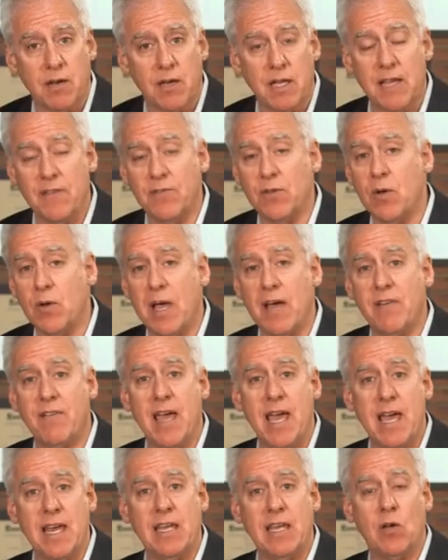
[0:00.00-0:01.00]
If you have
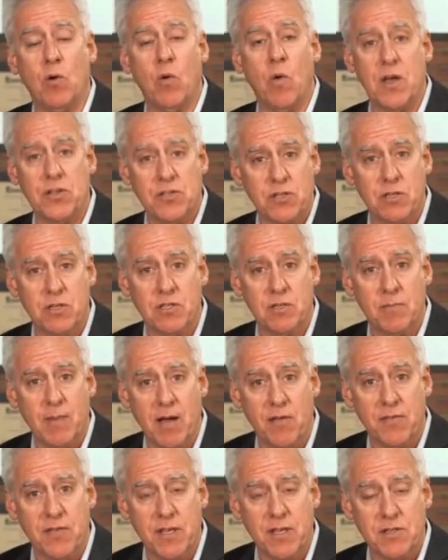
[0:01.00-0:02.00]
any questions
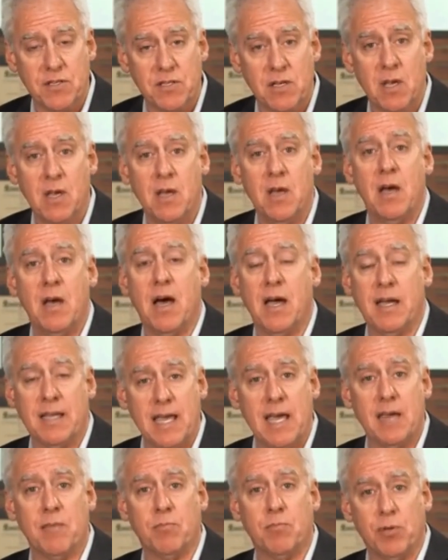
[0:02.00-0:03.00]
about this,
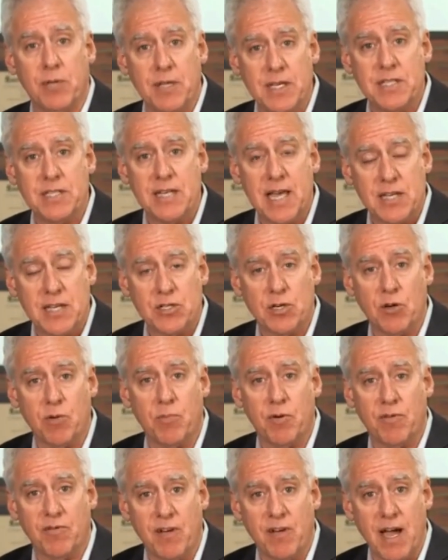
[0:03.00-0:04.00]
again, please ask your
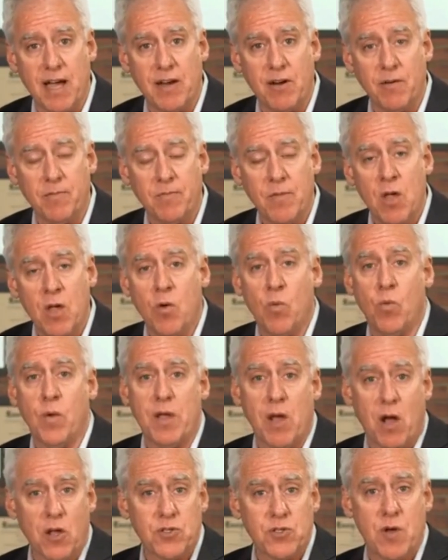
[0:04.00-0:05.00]
provider. We
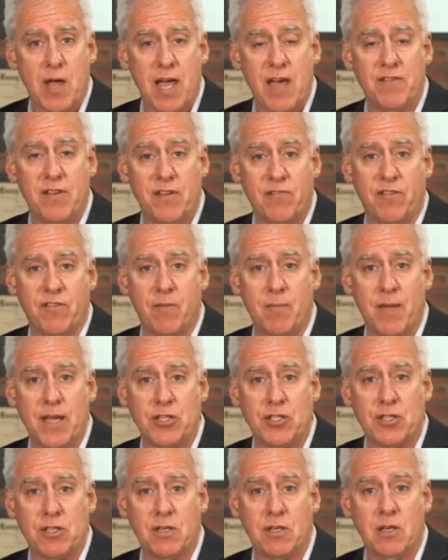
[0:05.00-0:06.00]
also have
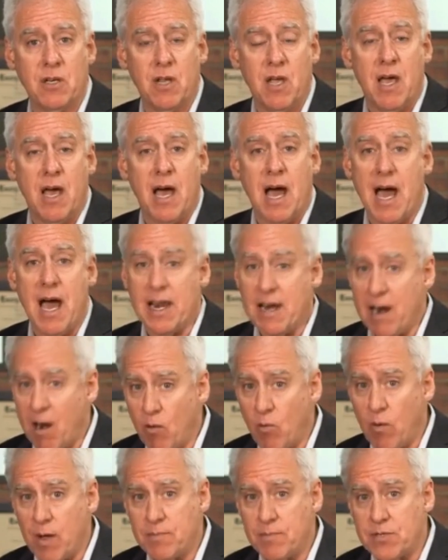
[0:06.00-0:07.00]
information on our
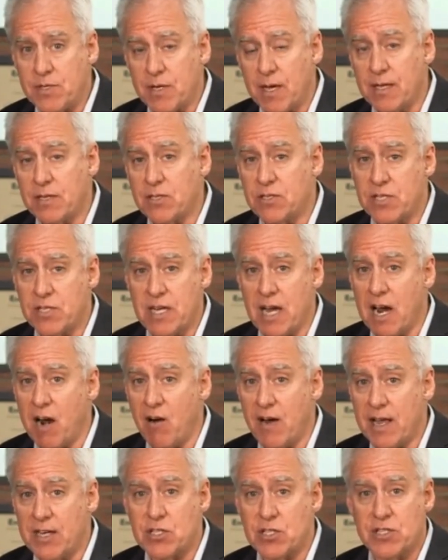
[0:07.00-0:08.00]
website,
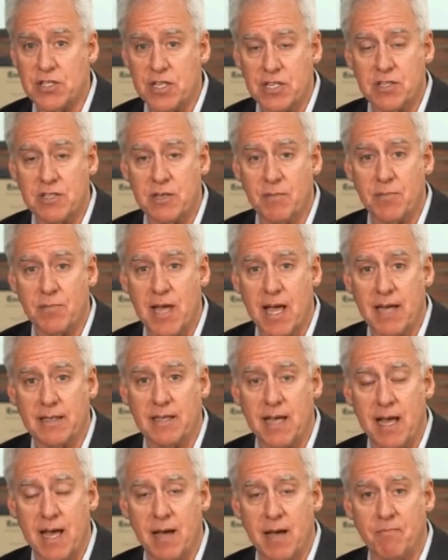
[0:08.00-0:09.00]

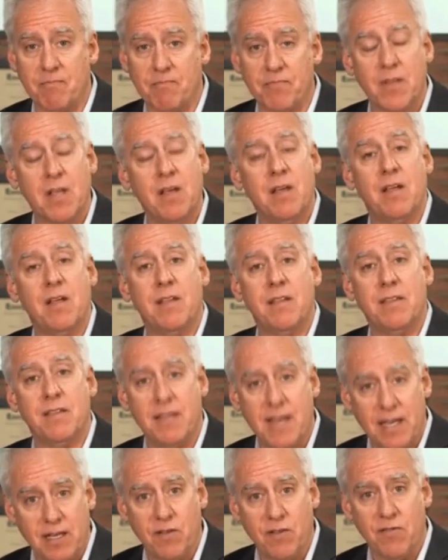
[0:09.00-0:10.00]
CRHsystem.com.
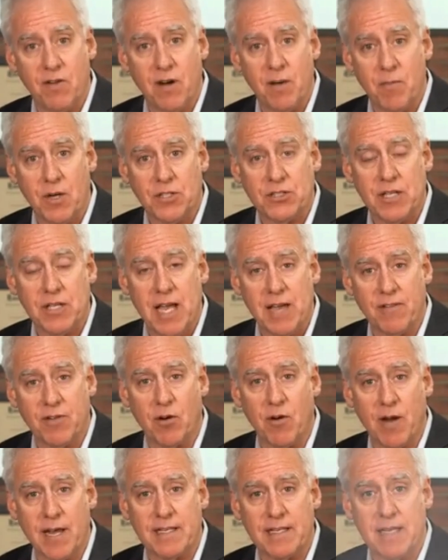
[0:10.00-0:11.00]
Thank you very much and have a
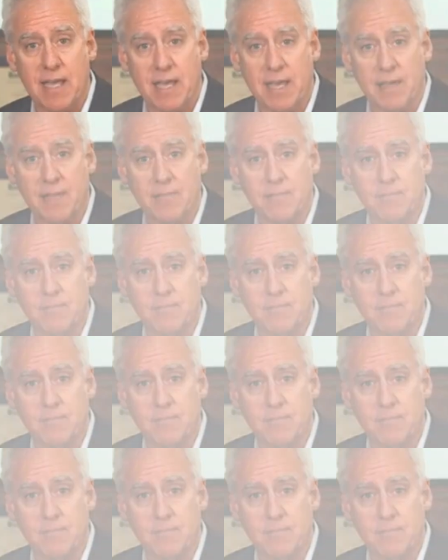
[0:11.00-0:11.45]
great day.